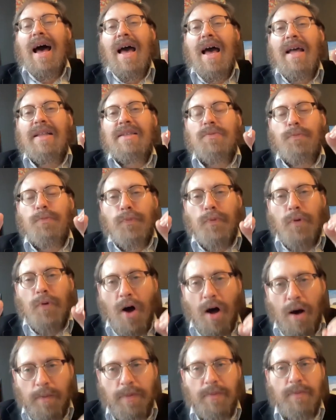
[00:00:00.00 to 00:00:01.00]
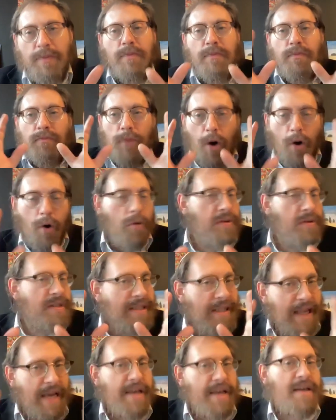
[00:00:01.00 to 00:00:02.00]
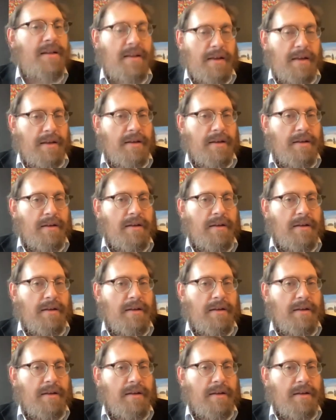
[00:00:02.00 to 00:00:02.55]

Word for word: It's prob most likely